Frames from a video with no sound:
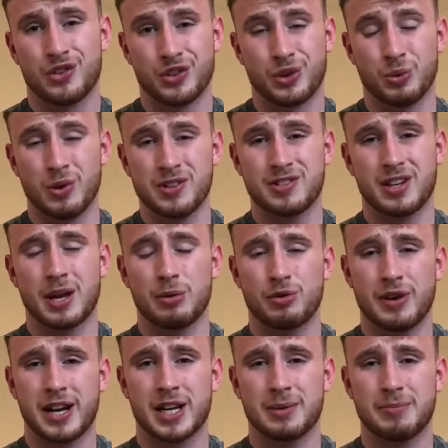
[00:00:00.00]
So the ones that I would
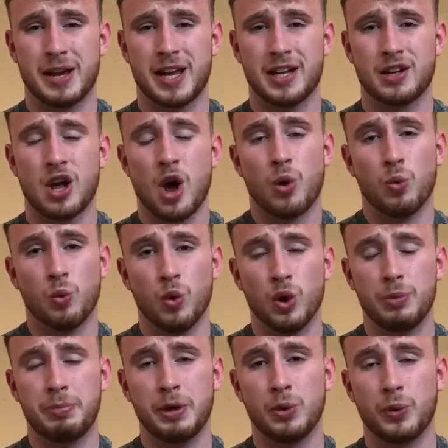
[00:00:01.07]
recommend
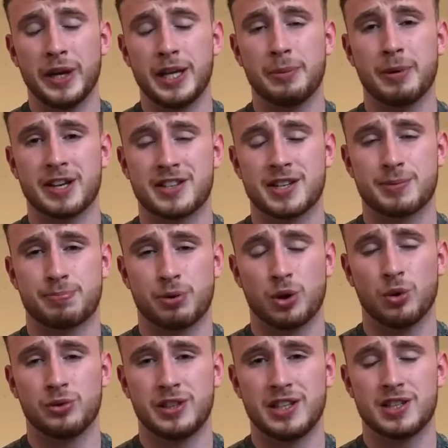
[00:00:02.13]
would be Weetabix's
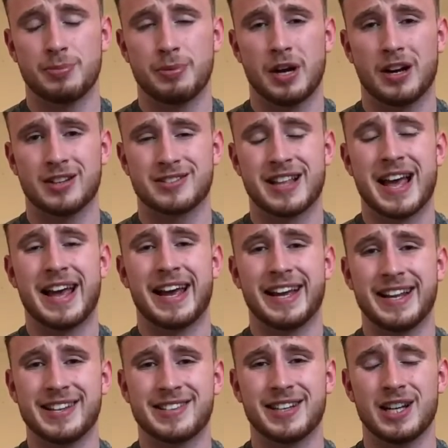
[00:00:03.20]
protein, to be honest.
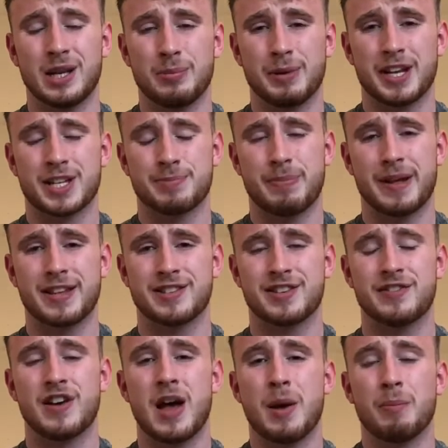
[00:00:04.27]
It is a little bit
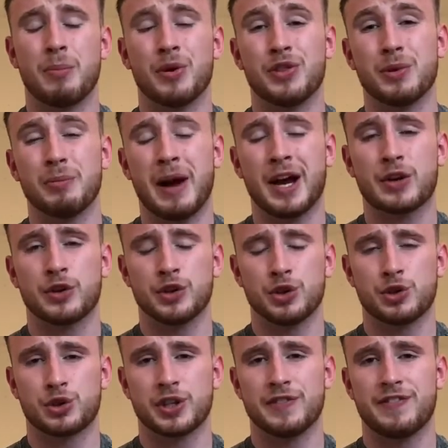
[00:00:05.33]
expensive, but the
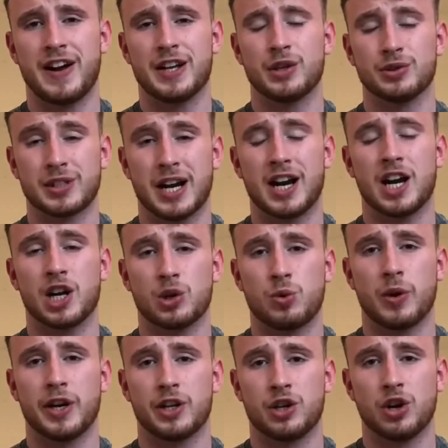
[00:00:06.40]
macronutrient values are
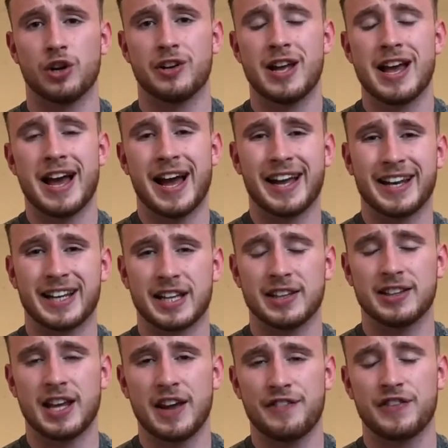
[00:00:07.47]
quite good and it
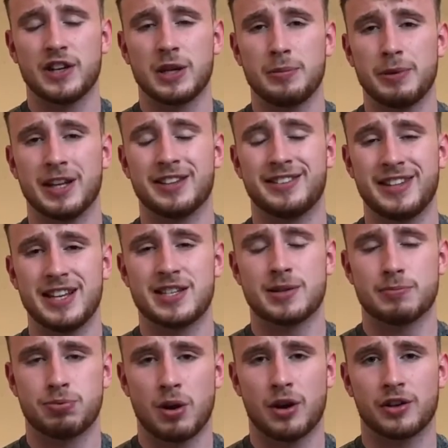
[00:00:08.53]
can definitely be a
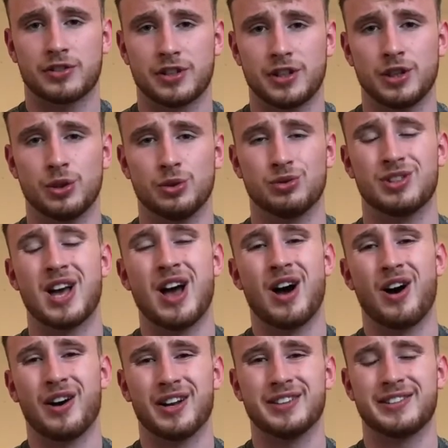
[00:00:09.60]
decent product to use
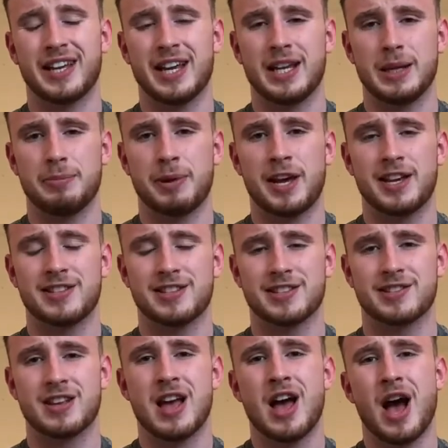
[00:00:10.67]
on a daily
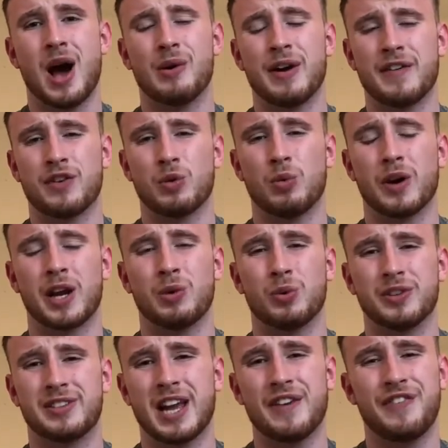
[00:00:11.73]
basis. However, what I
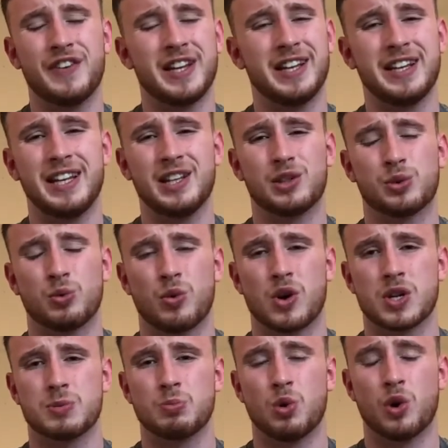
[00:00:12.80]
would definitely lean
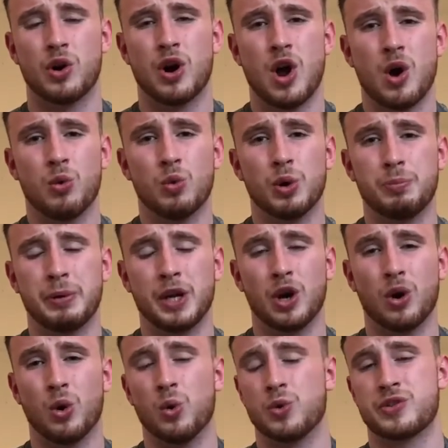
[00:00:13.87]
towards more would be
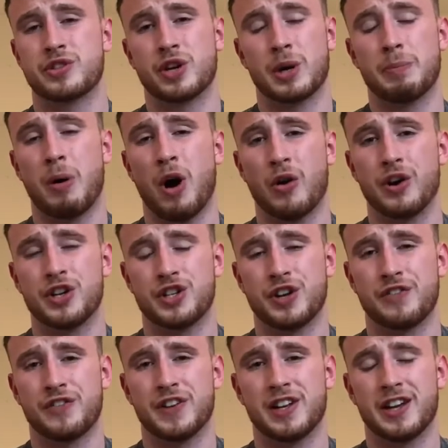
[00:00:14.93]
oats or porridge,
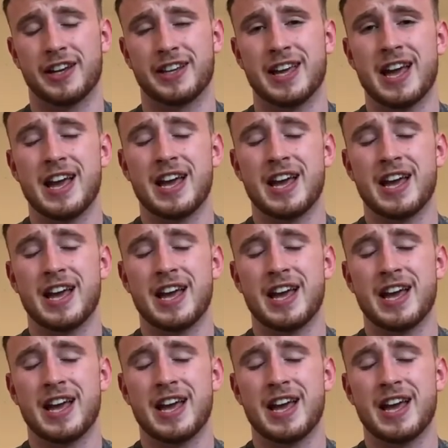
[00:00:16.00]
if you like.